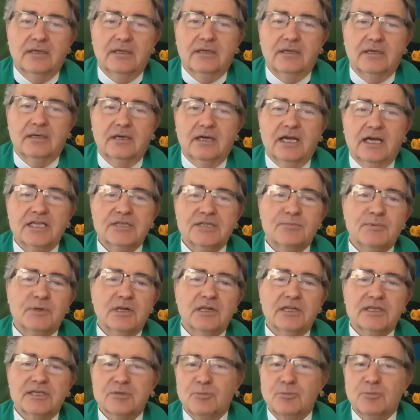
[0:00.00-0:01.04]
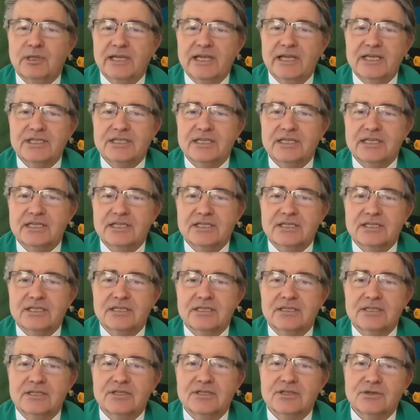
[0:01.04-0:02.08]
A hospital is a place that is
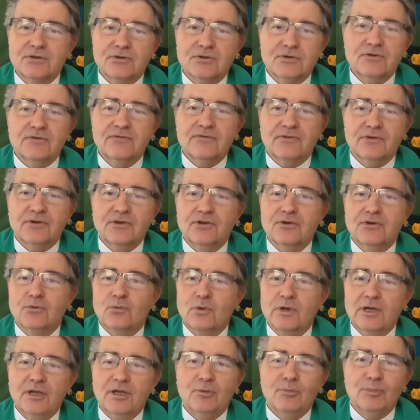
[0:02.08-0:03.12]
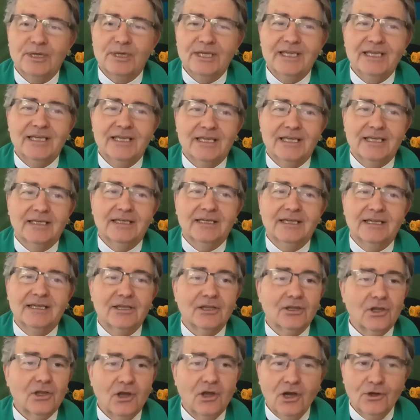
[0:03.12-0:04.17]
concerned for your well-being in the
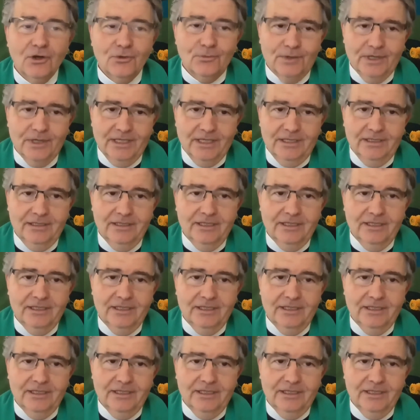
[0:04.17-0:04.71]
long run